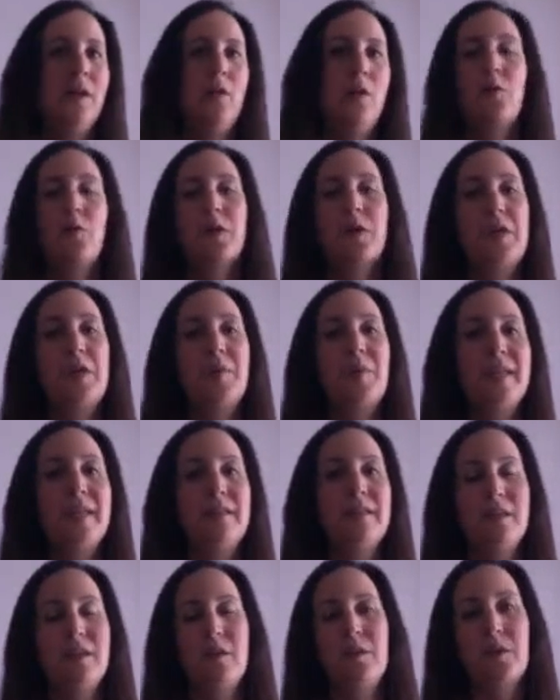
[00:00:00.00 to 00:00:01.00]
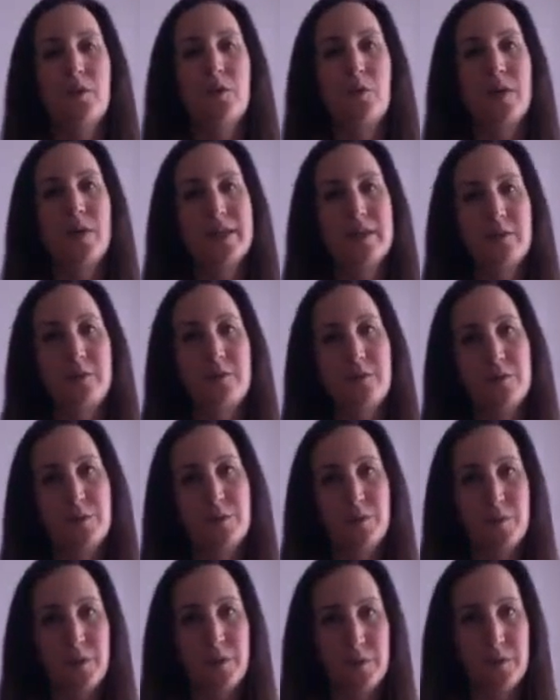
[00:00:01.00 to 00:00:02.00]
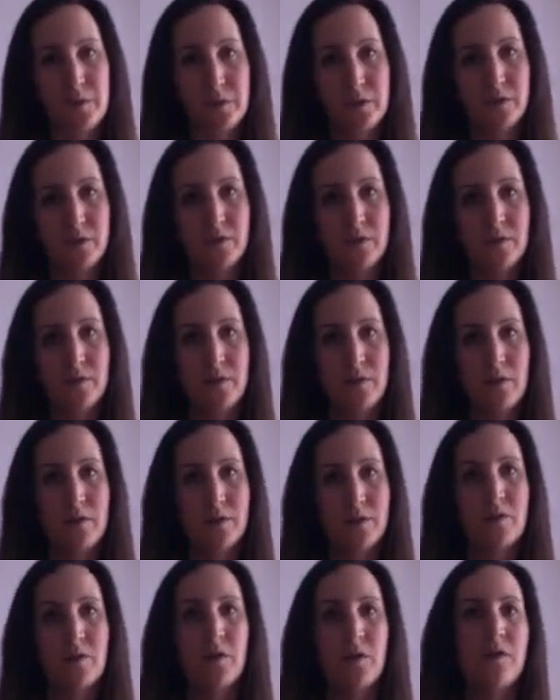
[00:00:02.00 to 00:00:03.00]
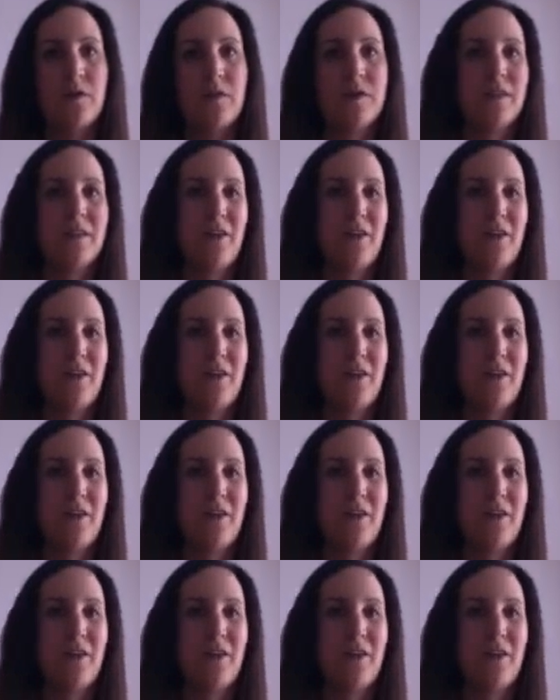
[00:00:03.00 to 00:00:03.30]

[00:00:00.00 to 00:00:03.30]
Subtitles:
or you might see a request for proposals, also called an